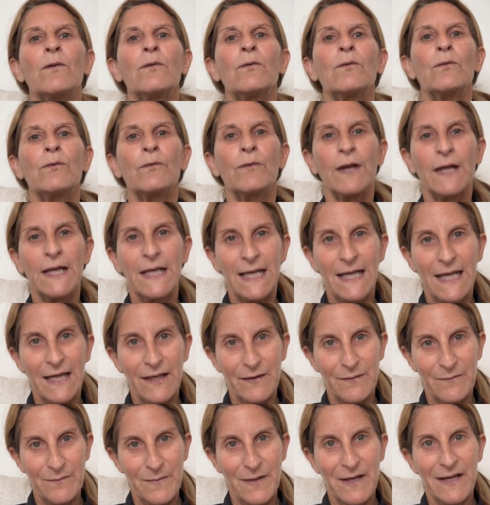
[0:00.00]
running out
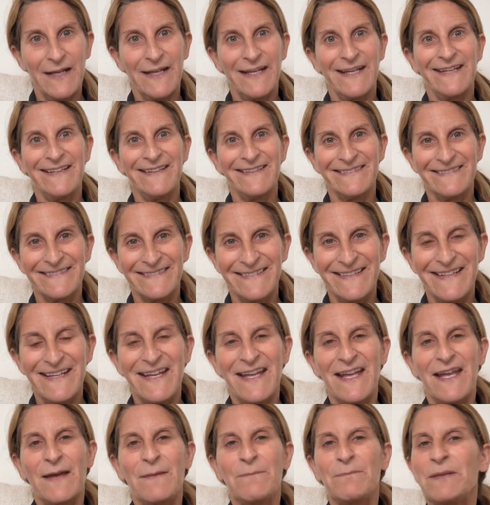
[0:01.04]
of money,
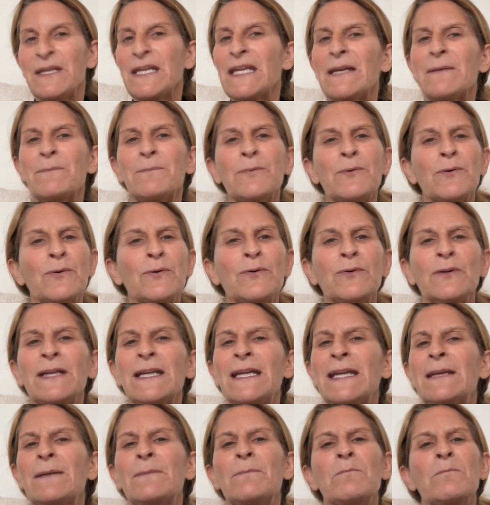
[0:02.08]
being pulled
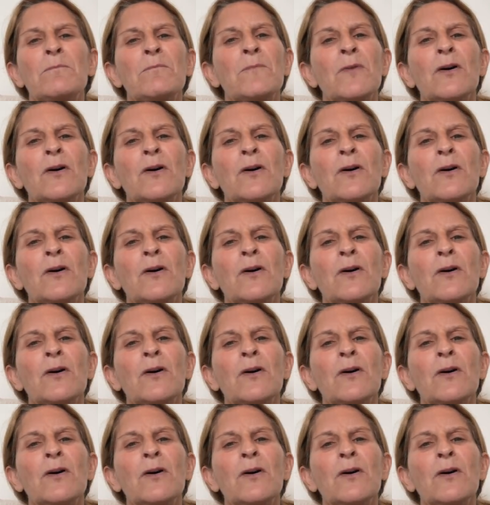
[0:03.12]
in